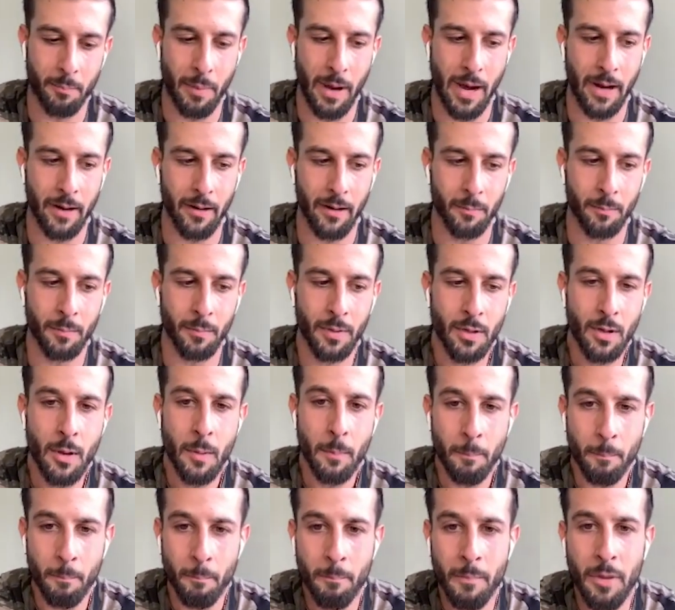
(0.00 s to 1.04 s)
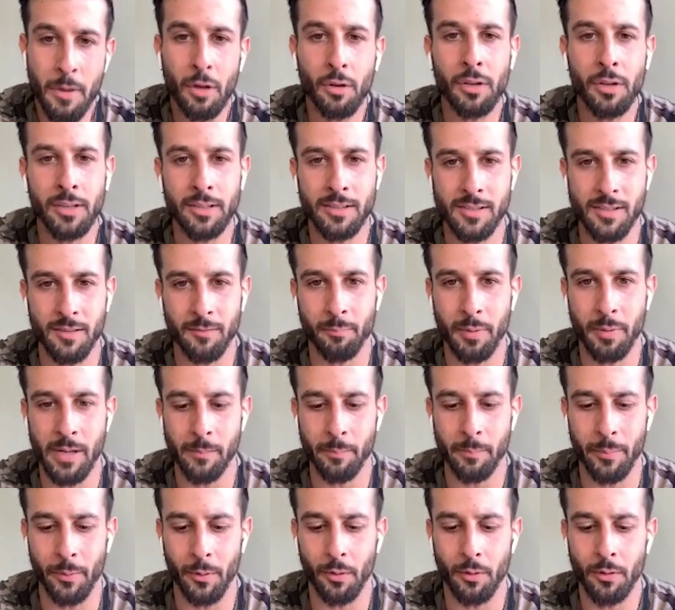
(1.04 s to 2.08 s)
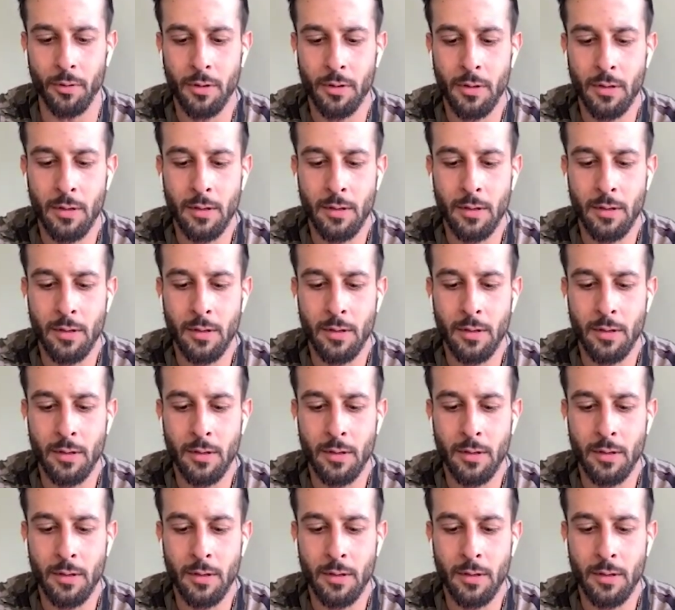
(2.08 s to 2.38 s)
bottom millions of people